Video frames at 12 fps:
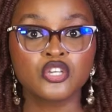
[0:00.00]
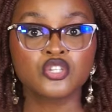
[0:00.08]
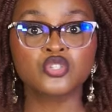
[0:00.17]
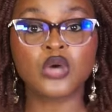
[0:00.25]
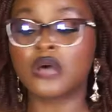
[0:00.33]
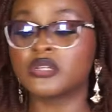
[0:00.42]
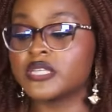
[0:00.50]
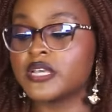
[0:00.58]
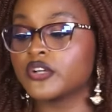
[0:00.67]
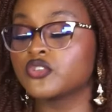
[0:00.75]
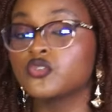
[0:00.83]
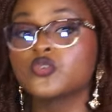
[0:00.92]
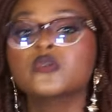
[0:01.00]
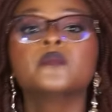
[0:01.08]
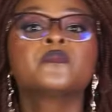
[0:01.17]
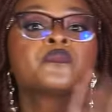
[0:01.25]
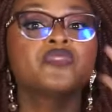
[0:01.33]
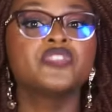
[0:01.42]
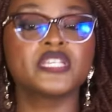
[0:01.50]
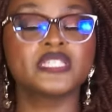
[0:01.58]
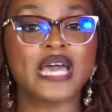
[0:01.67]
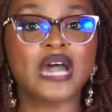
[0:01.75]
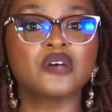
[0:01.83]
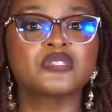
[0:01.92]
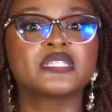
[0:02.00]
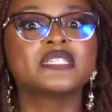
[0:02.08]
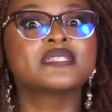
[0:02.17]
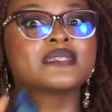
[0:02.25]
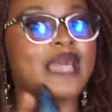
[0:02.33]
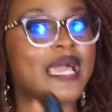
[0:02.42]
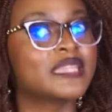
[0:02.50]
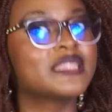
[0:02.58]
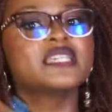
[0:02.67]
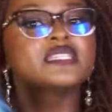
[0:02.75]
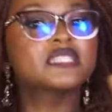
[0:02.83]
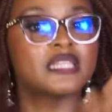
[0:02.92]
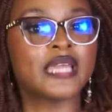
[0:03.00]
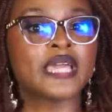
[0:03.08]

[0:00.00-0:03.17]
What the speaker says: So I'll tell you, this house is like this.